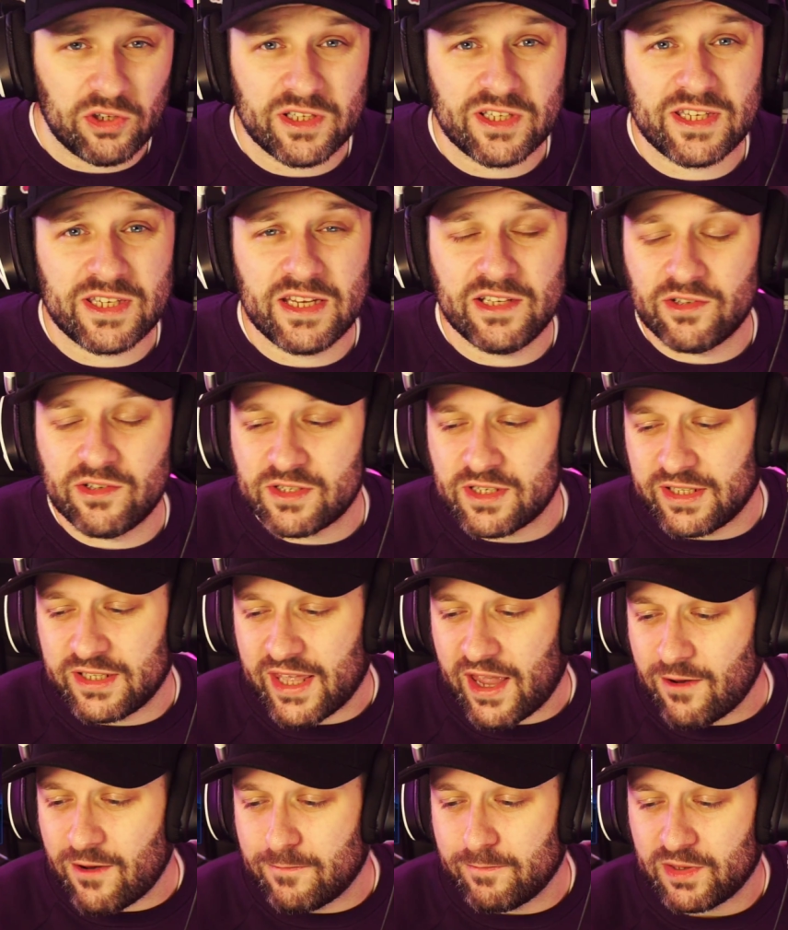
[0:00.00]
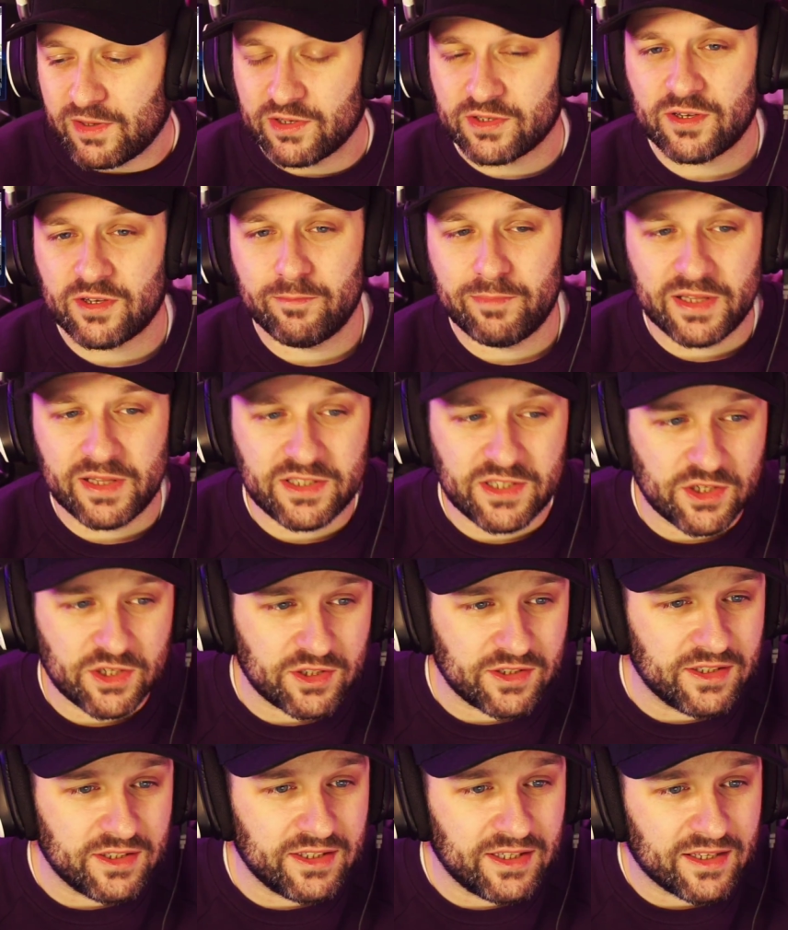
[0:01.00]
as seen doesn't count because on
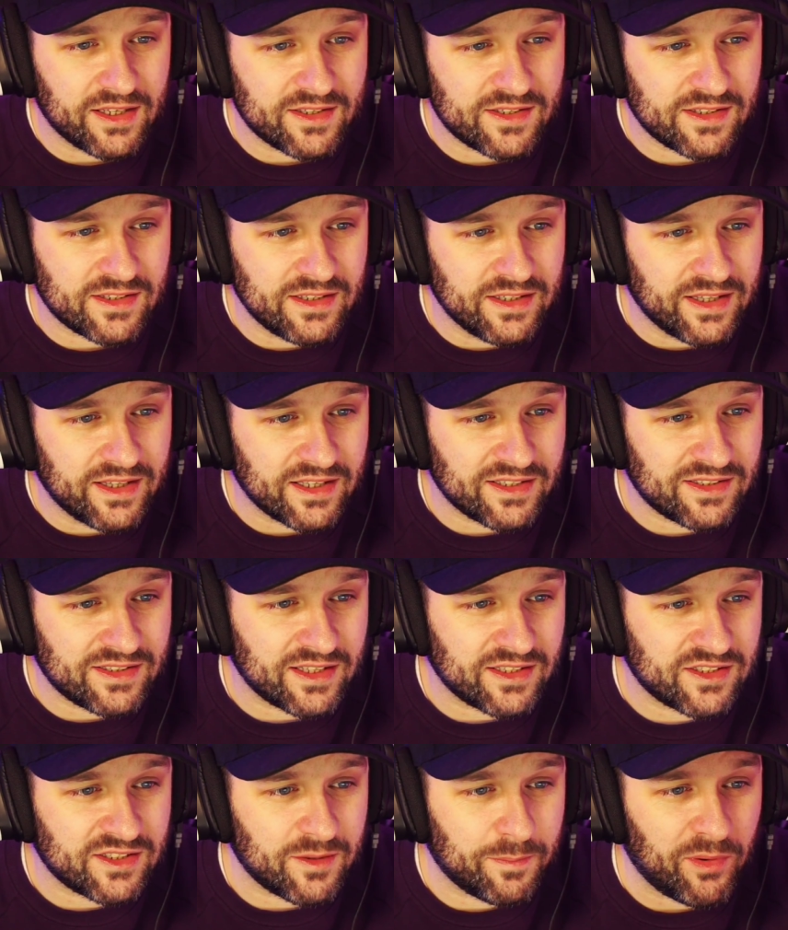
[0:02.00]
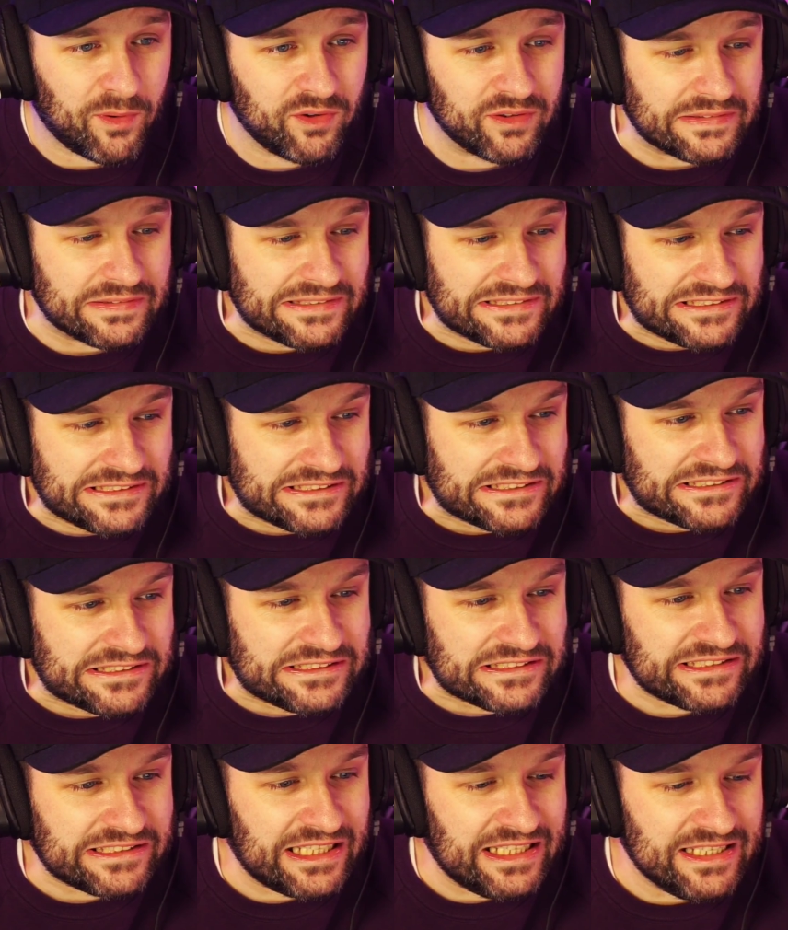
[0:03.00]
PlayStation you didn't get to see it. That's the point.
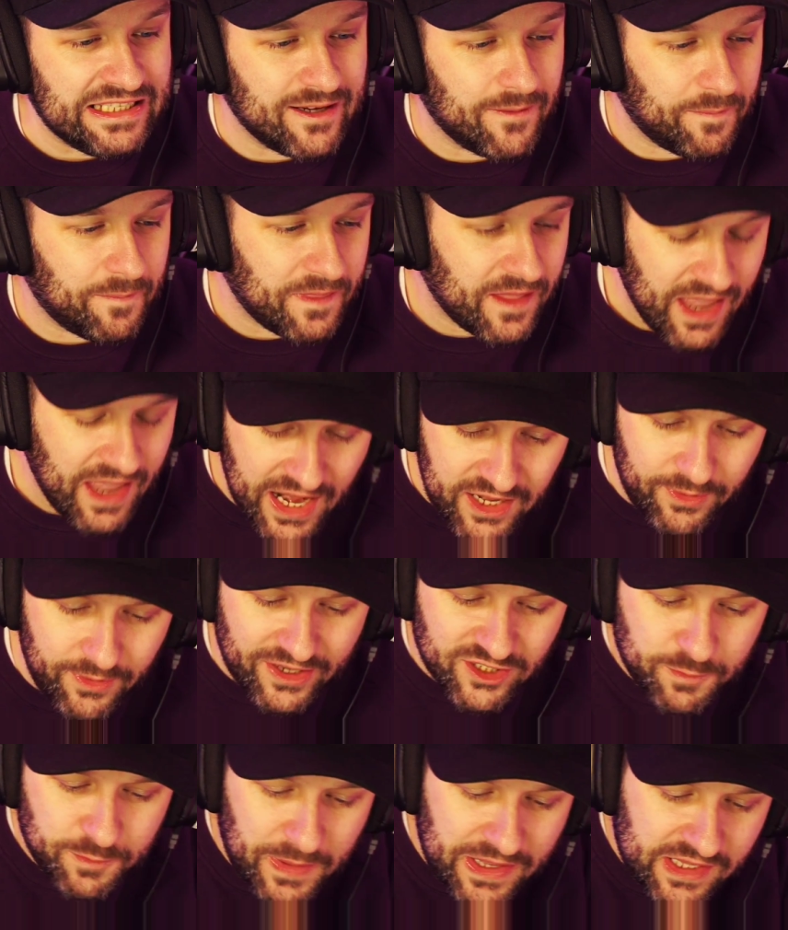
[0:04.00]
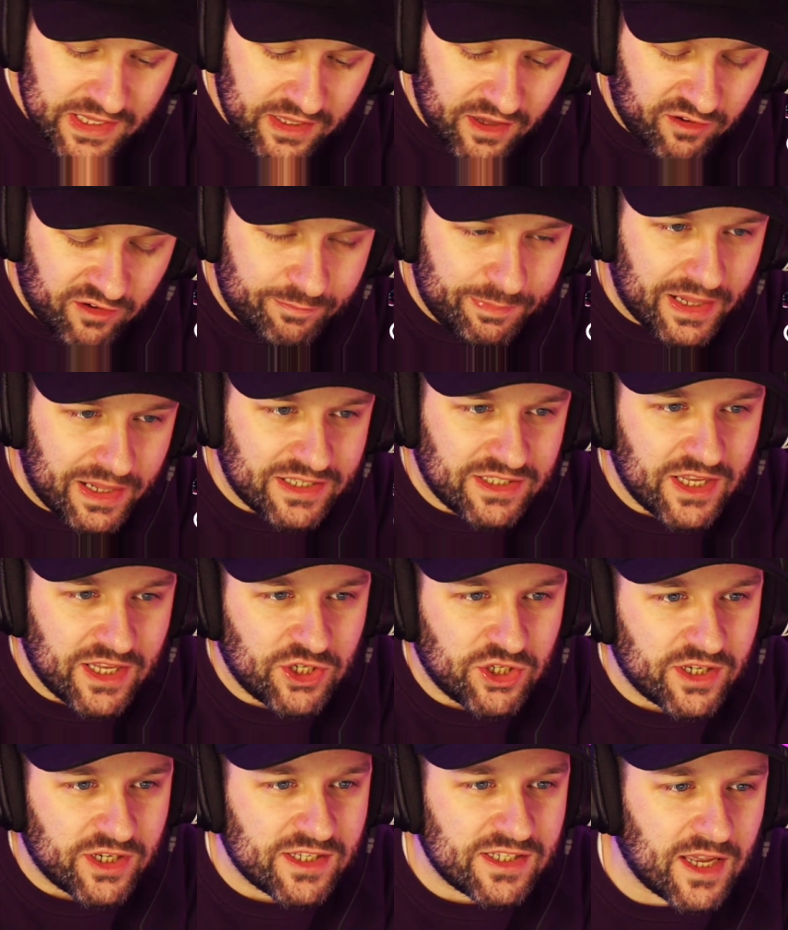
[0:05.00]
Damn. Anyway, speaking of
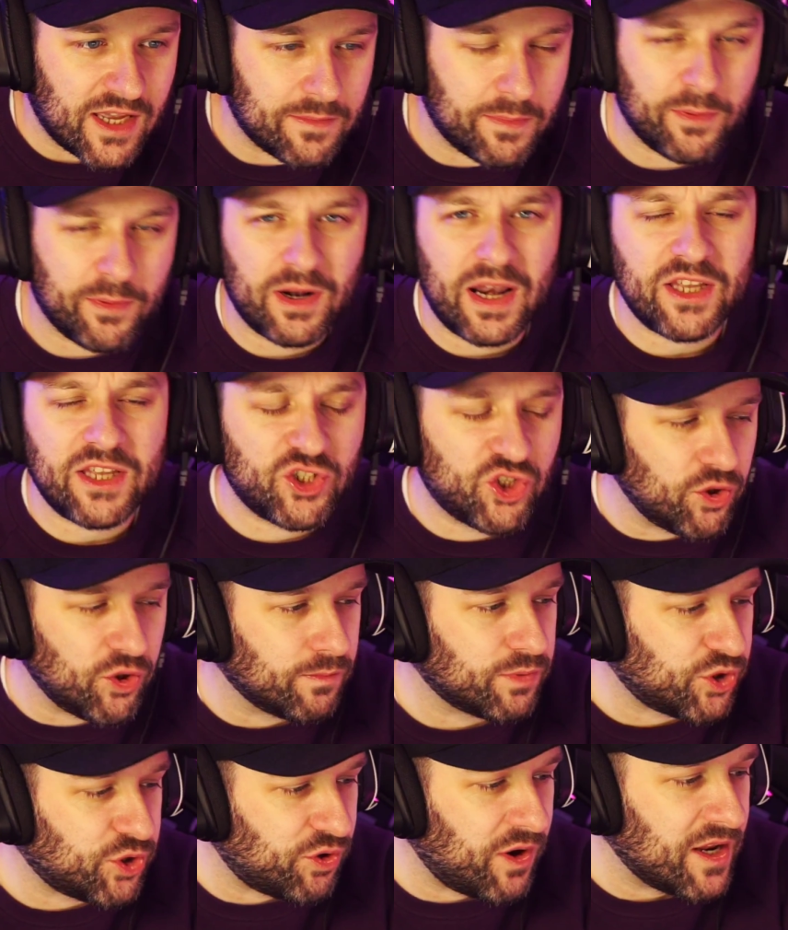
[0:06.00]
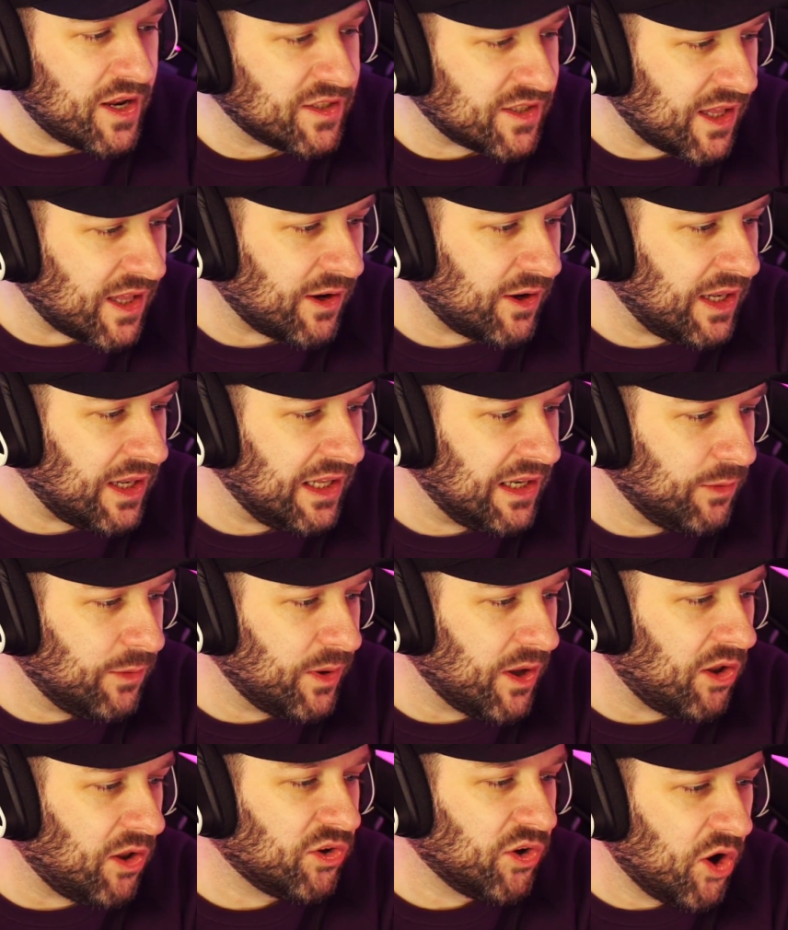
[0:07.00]
PlayStation and Cyberpunk, let's jump straight into that. Clearly, we
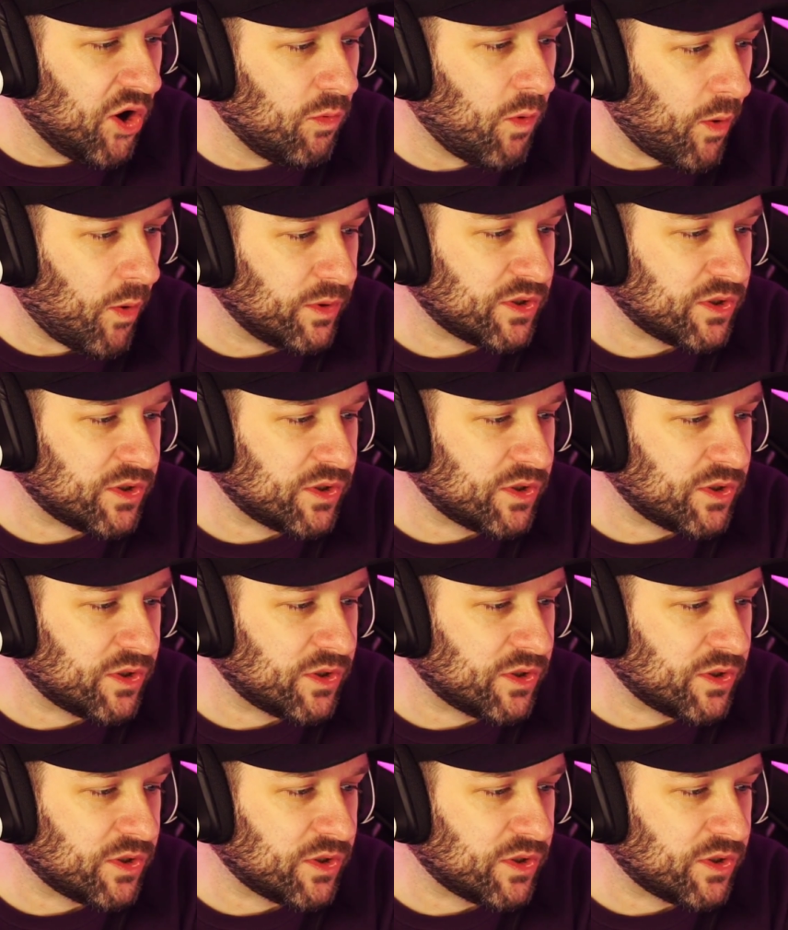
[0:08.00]
all know what we're